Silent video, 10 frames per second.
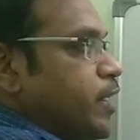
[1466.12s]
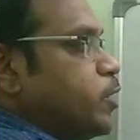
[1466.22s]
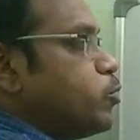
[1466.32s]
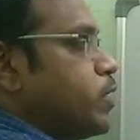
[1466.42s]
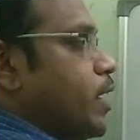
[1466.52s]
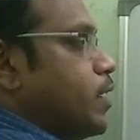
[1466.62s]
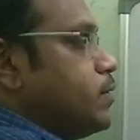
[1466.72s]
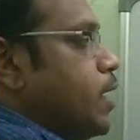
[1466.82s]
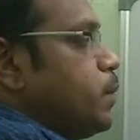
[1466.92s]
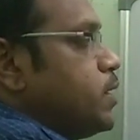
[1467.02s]
Now we need to
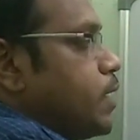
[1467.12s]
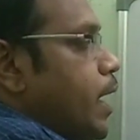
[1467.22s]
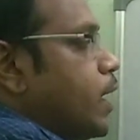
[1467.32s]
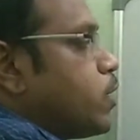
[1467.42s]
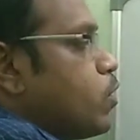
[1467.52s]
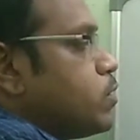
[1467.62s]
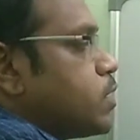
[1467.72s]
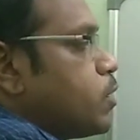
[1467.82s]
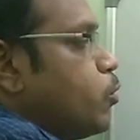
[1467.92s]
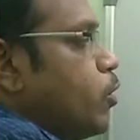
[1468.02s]
take, that means
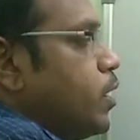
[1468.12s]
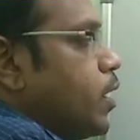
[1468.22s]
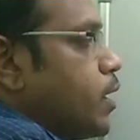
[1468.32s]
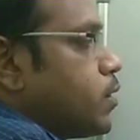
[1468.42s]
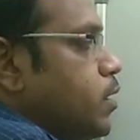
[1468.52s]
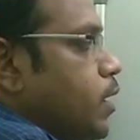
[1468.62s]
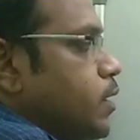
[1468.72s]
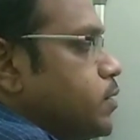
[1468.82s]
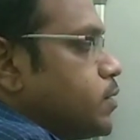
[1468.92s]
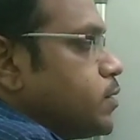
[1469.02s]
electrons are going
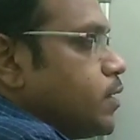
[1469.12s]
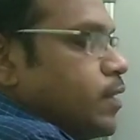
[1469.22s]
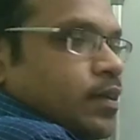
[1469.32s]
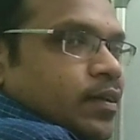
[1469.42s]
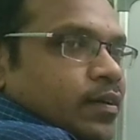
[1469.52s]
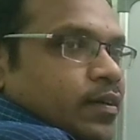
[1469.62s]
like this.